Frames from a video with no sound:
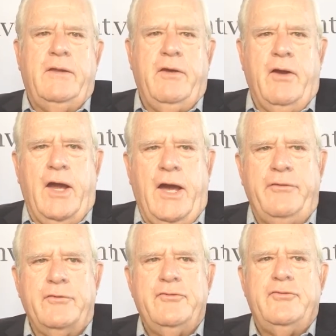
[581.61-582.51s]
There are
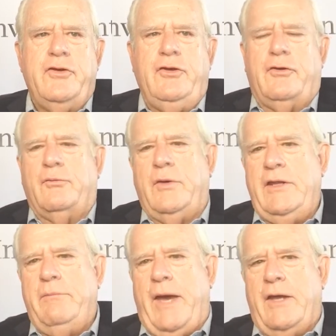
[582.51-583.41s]
others. You can
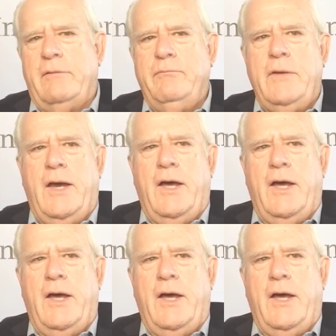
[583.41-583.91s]
read about them